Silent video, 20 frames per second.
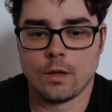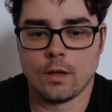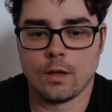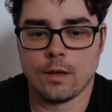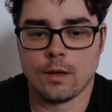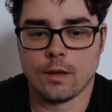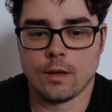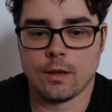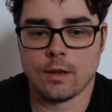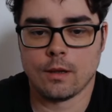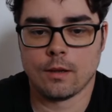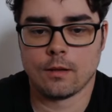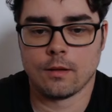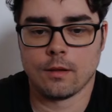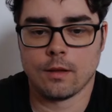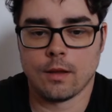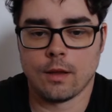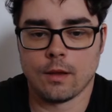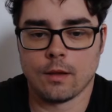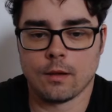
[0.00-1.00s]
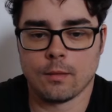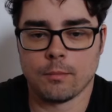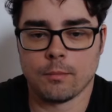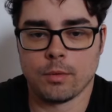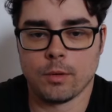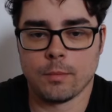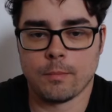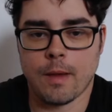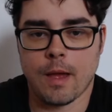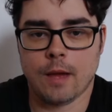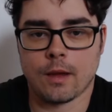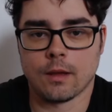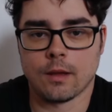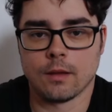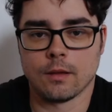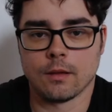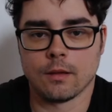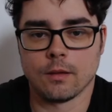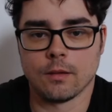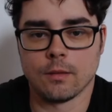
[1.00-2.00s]
And like put back
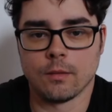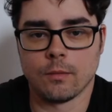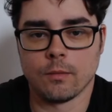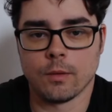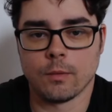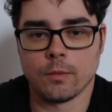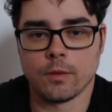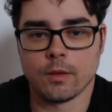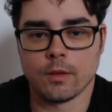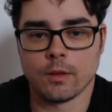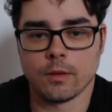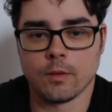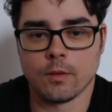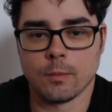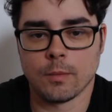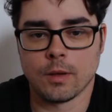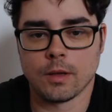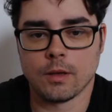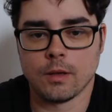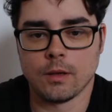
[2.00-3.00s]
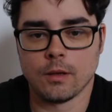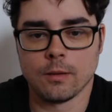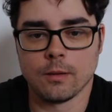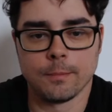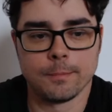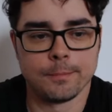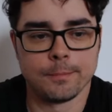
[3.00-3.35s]
in what we think we might need.